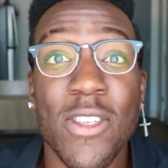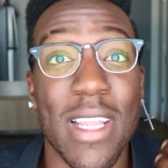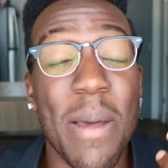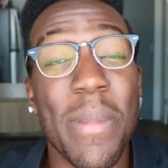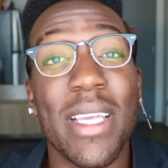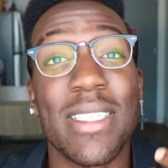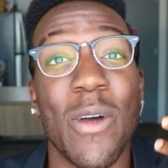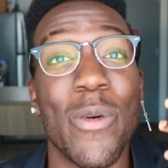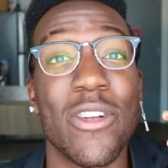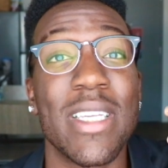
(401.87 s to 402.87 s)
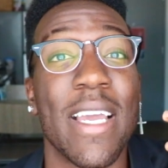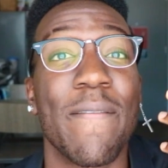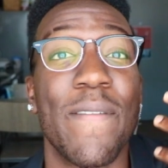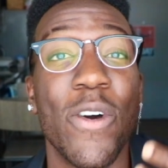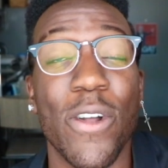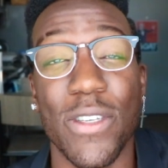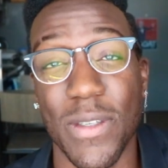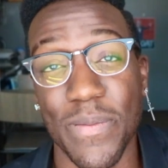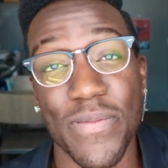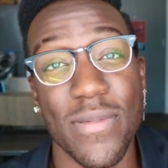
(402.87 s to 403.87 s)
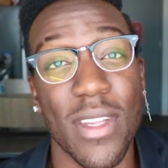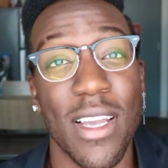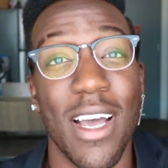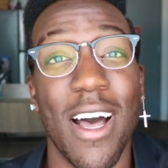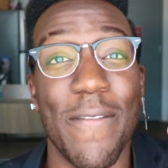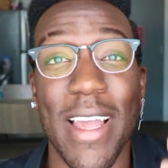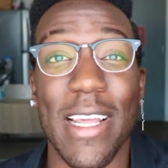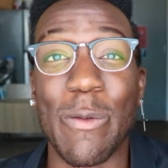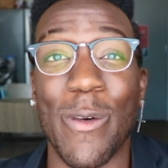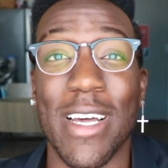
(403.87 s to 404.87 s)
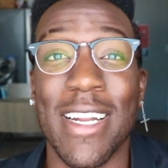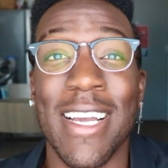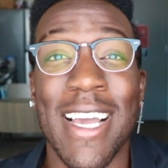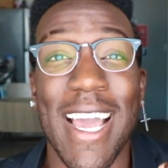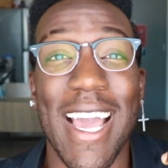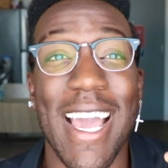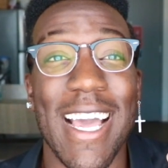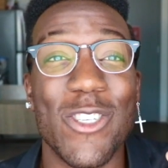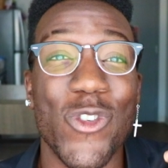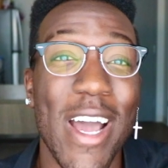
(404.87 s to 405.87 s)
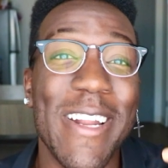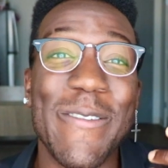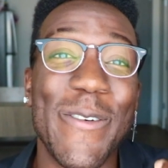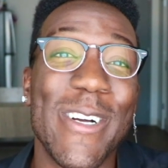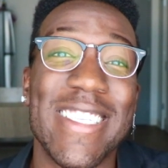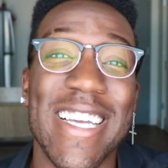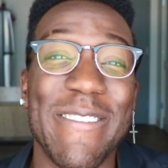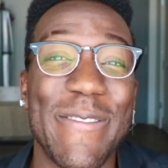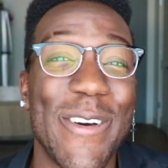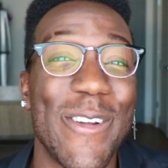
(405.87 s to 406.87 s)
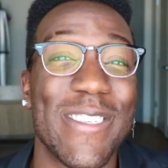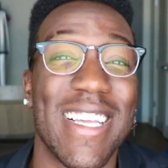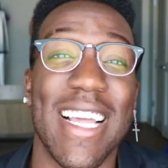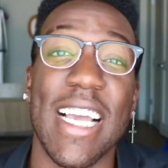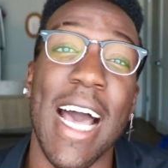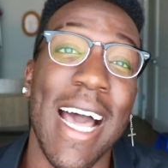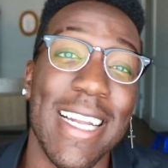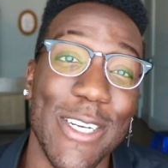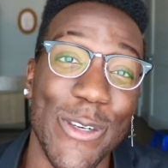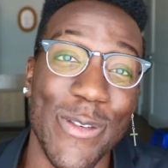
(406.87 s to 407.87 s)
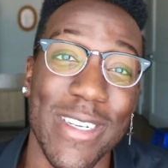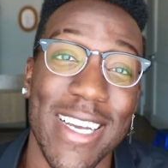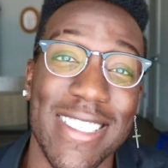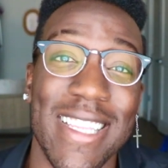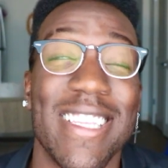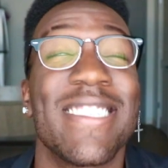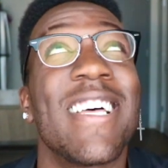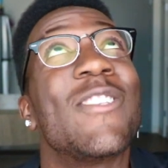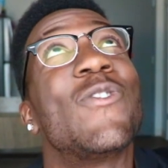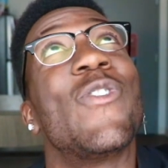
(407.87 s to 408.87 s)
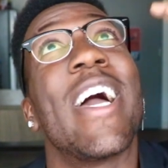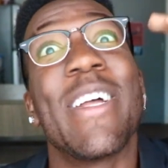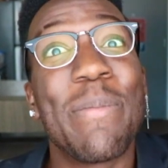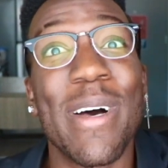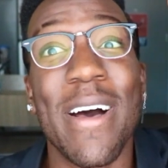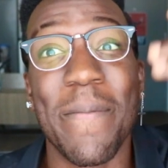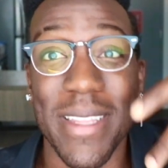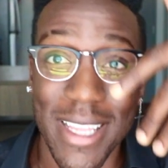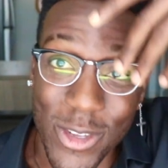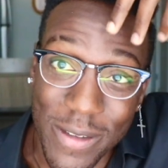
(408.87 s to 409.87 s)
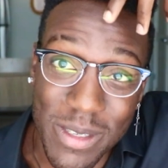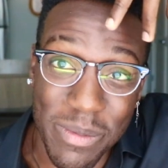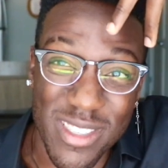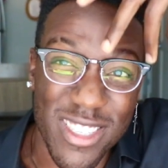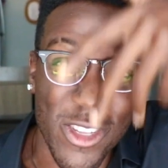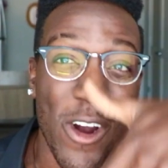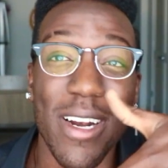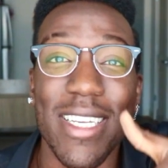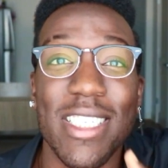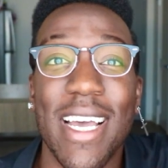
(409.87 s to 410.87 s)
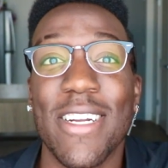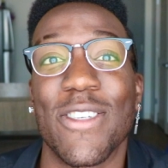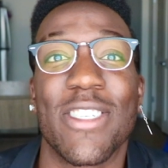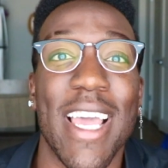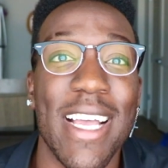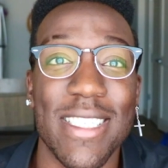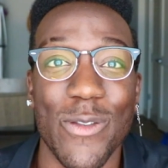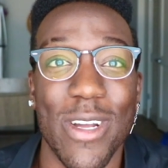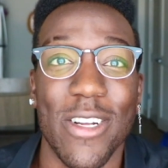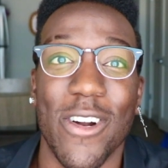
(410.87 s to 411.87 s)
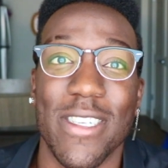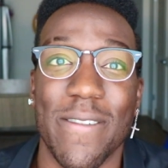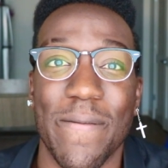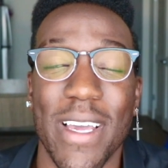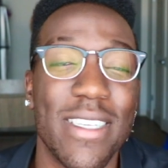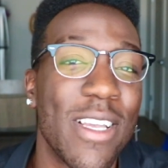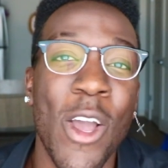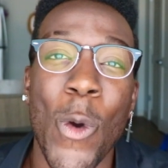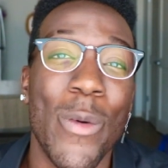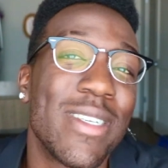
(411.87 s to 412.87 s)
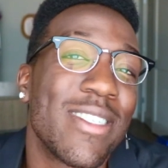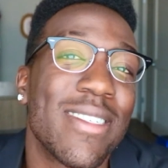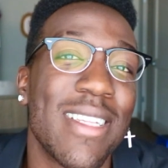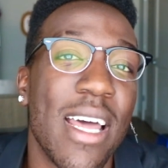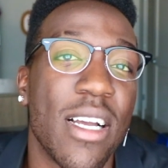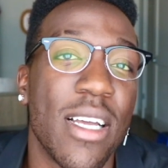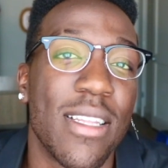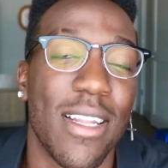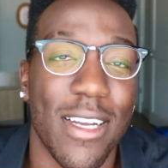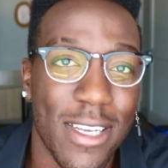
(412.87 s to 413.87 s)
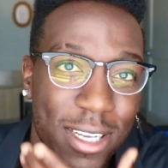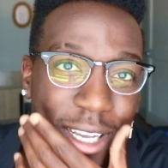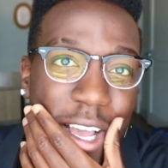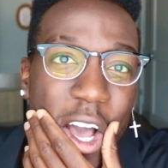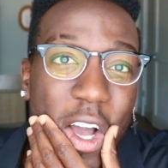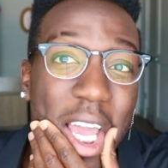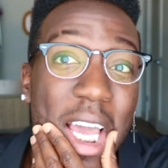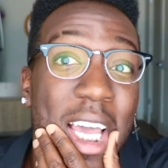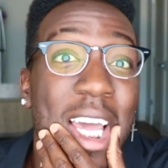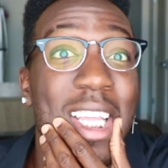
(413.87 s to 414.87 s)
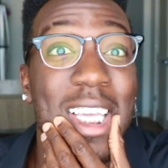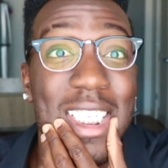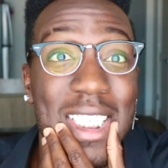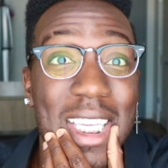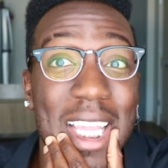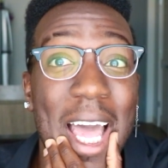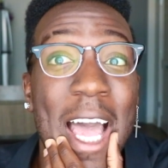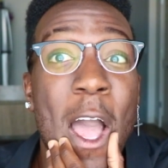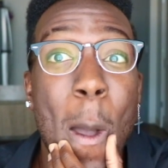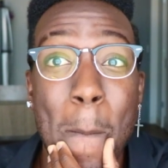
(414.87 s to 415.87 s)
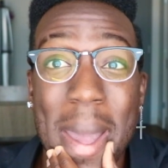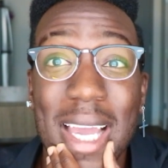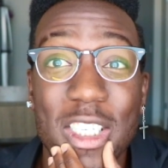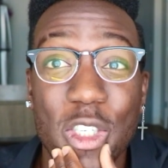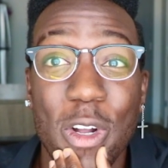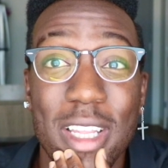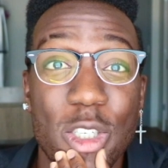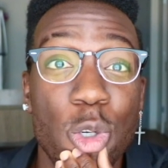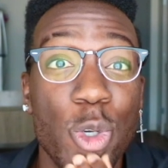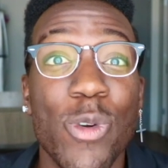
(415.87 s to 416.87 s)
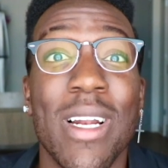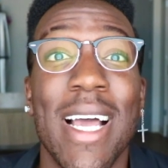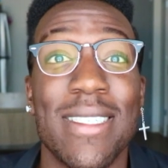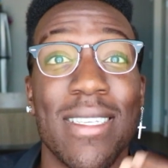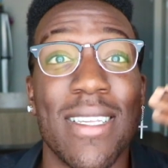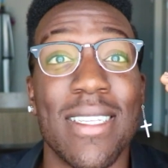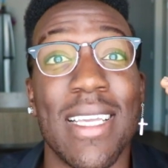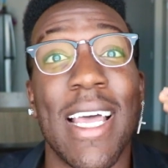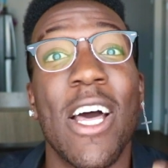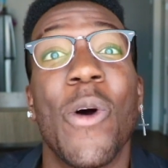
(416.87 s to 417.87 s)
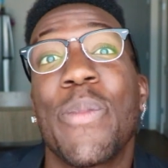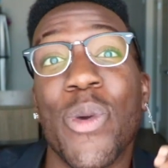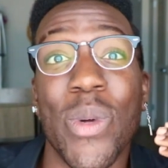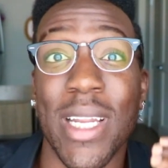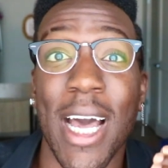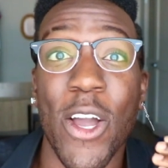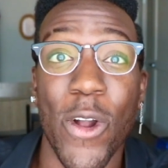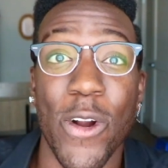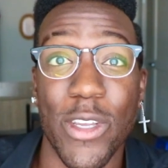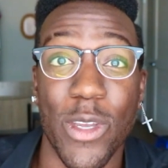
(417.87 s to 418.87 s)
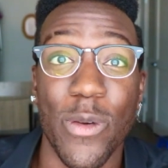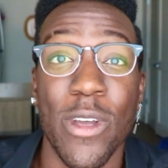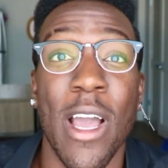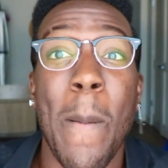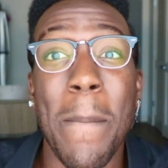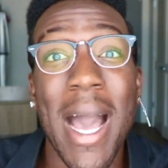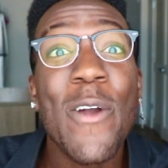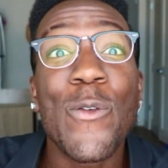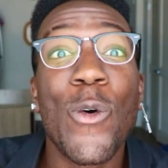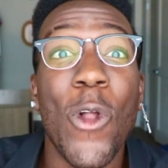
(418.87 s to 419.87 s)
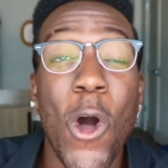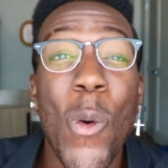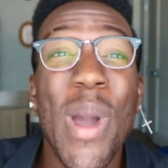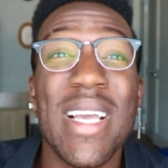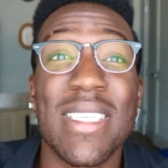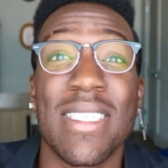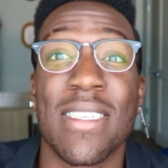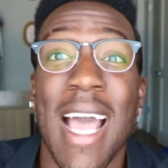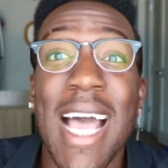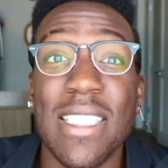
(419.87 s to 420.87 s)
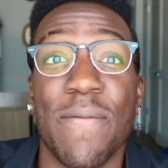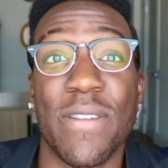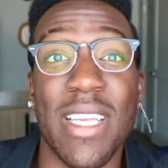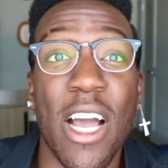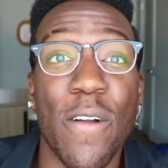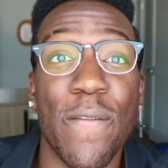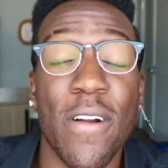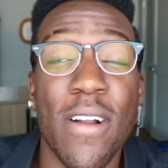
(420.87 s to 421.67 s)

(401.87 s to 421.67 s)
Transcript: So that means that when you're taking photos of anyone, try to avoid taking photos at like high noon, because then the sun's right above and then you have some gnarly shadows casted right across the face, which is just not a good look, okay? In addition to that, make sure that you utilize the sun to help you and not hurt you. My rule always is, as the photographer,